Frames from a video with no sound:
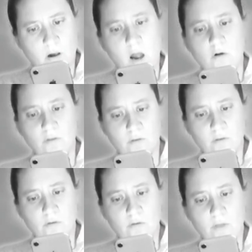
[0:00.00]
Oh,
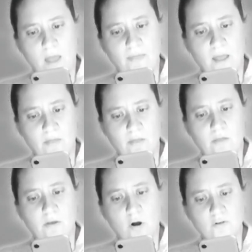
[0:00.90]
and then
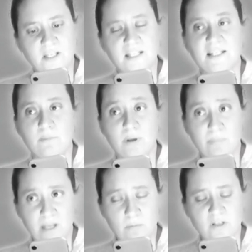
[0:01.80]
the
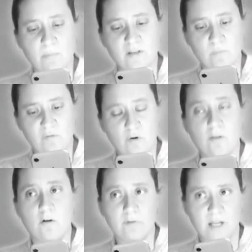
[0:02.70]
OTCBB, which I mentioned before,
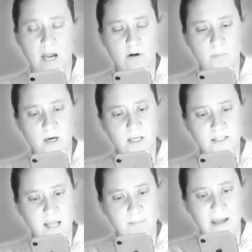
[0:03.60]
the over-the-counter
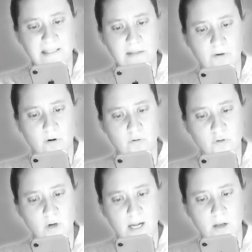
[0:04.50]
markets, they maintain their own
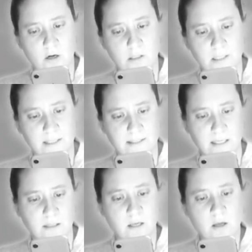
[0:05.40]
trading halt list
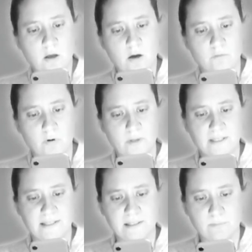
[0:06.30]
and a rolling
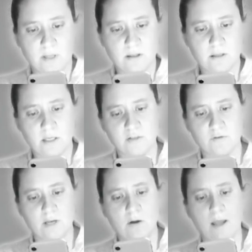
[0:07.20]
6-month
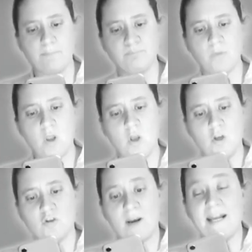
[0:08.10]
history. Okay.
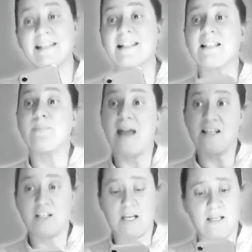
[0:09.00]
Trading
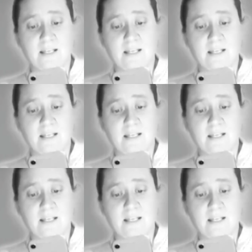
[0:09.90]
suspension.